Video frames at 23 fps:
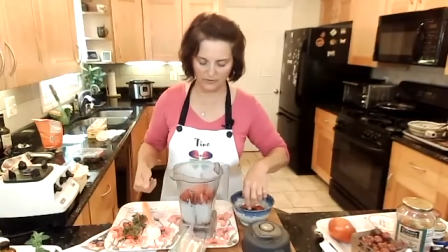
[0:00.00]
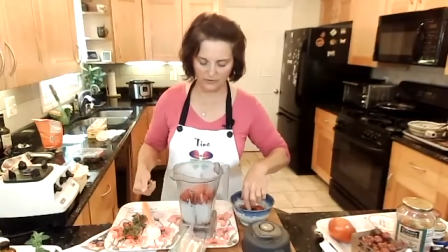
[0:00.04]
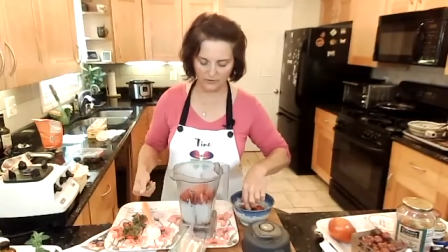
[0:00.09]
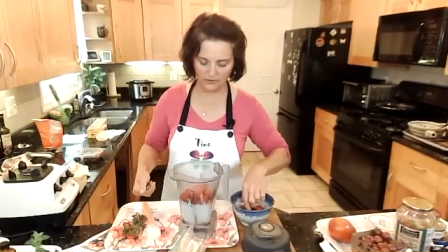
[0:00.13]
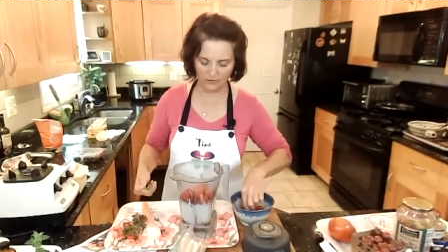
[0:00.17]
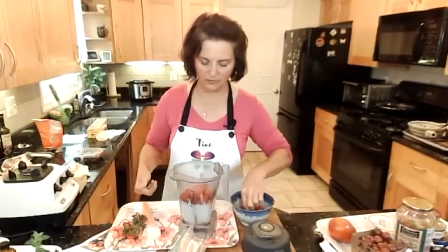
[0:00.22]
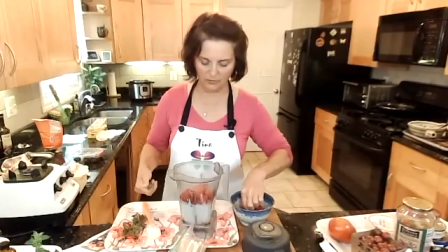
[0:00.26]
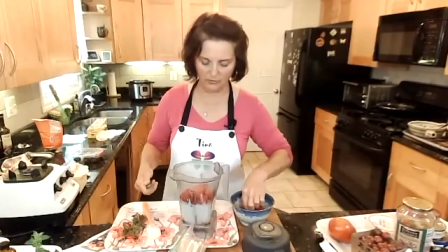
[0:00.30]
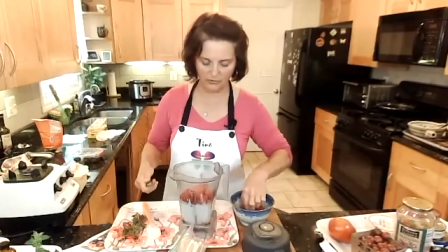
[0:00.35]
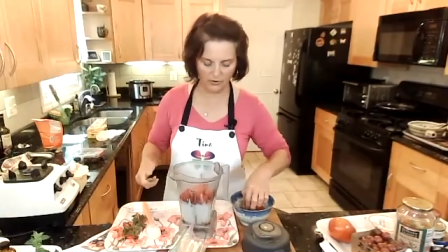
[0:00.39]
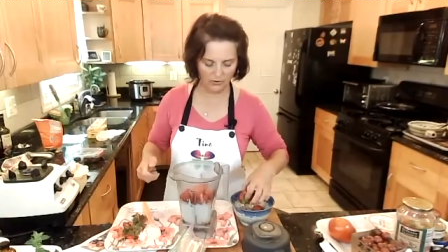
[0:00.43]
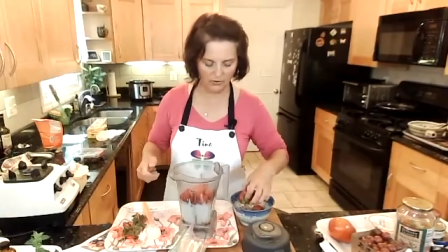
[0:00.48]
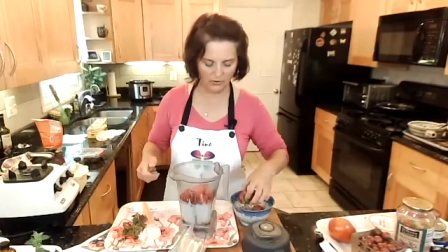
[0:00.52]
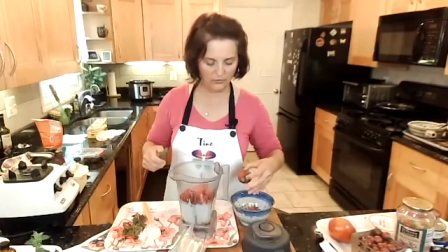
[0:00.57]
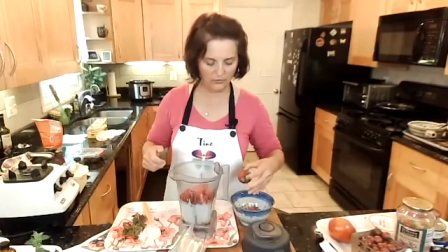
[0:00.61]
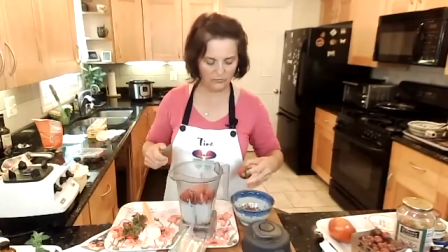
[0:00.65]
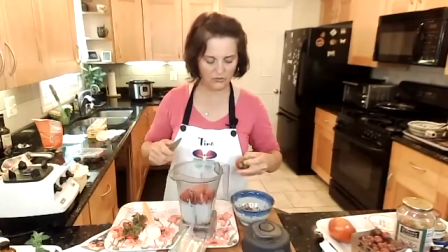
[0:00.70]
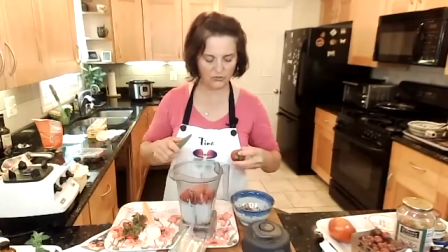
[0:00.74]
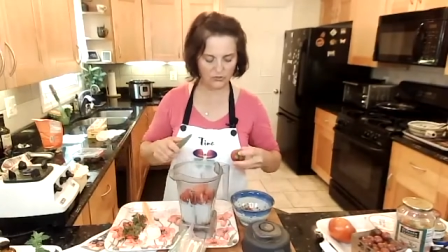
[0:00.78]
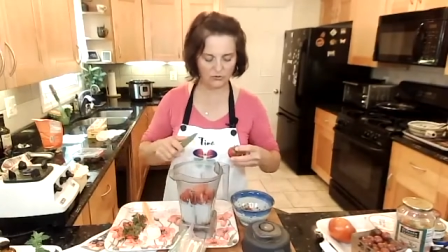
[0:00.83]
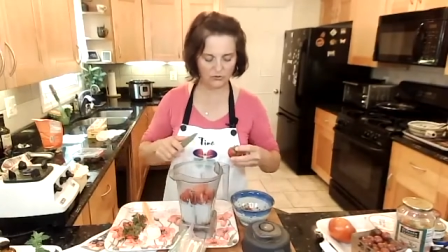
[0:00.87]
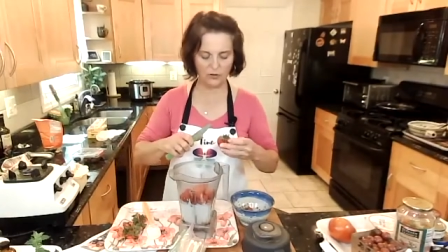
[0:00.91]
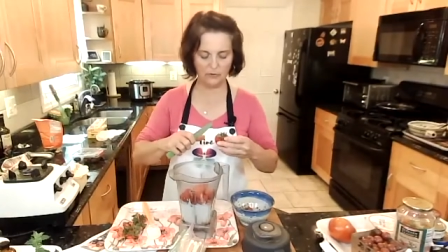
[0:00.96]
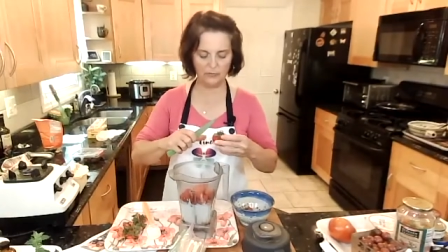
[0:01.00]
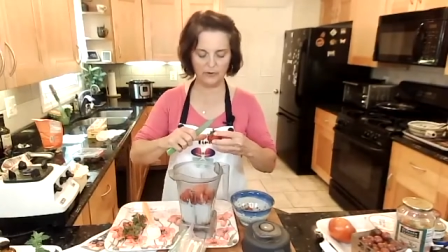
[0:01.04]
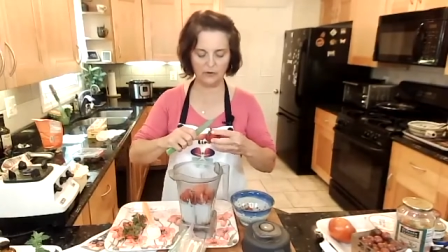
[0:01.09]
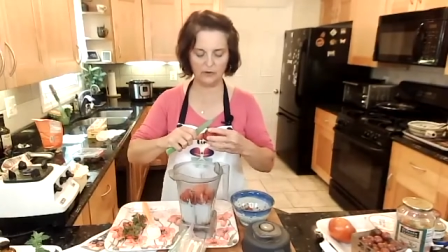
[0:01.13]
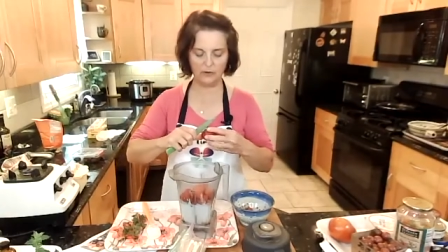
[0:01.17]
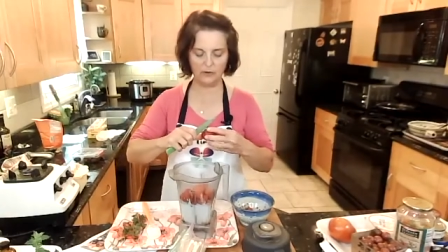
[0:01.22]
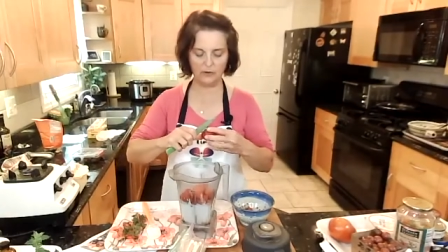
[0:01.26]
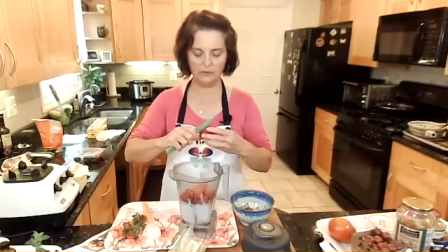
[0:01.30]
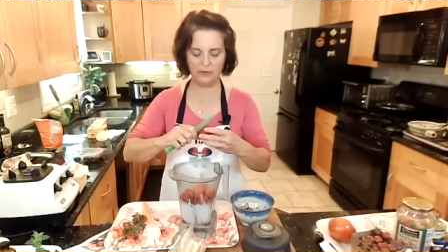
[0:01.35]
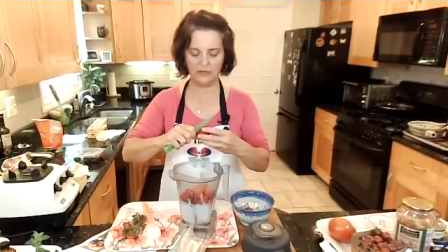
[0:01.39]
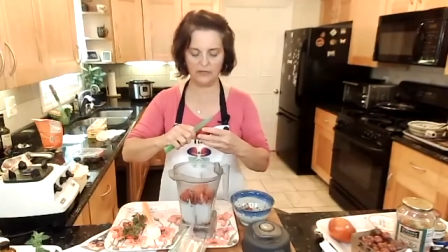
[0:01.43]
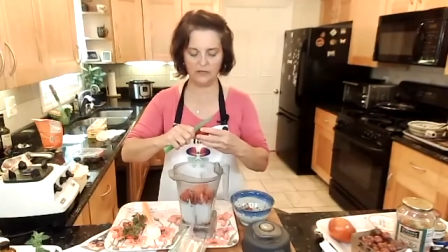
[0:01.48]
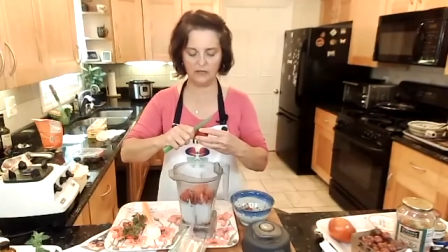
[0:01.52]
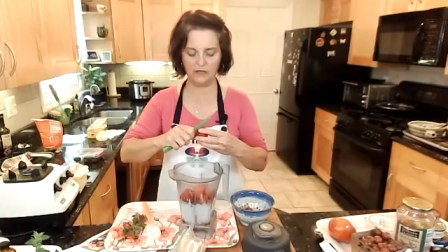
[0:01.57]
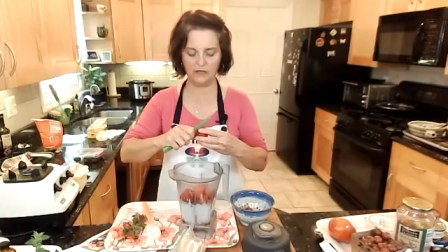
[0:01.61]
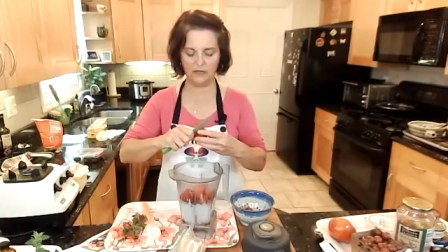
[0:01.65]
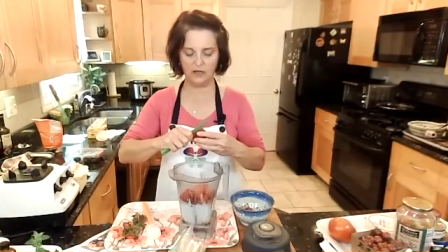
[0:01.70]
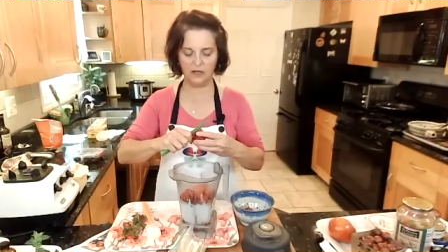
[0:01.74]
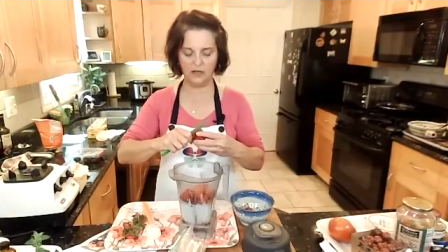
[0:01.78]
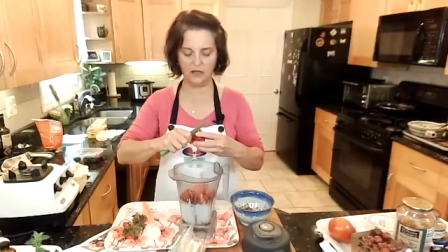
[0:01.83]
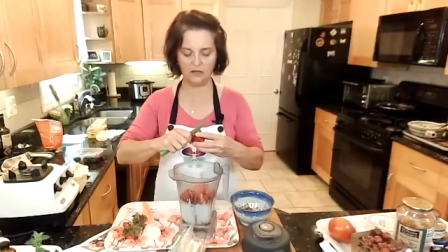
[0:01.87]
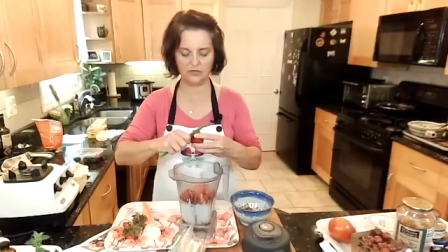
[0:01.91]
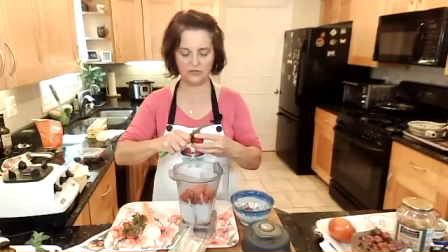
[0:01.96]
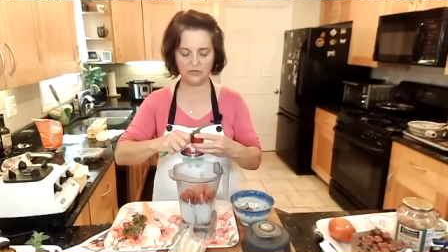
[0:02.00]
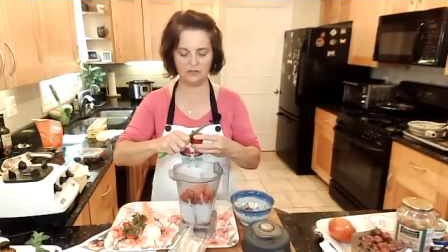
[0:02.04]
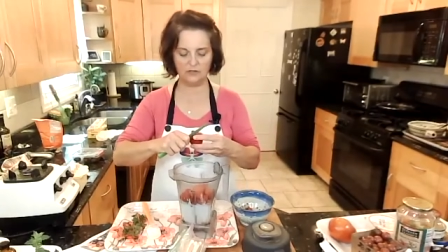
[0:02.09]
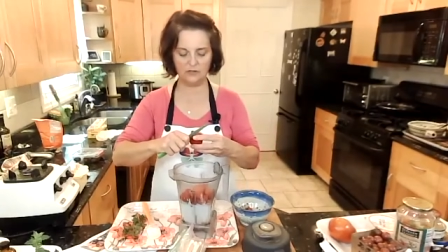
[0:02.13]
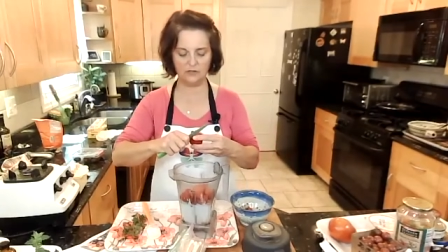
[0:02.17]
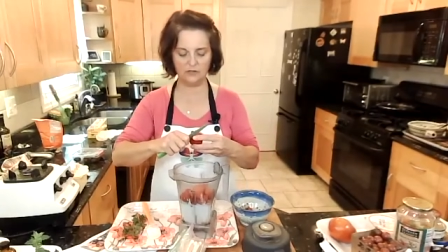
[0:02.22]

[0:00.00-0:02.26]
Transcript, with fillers: And put all those strawberry, oh my gosh,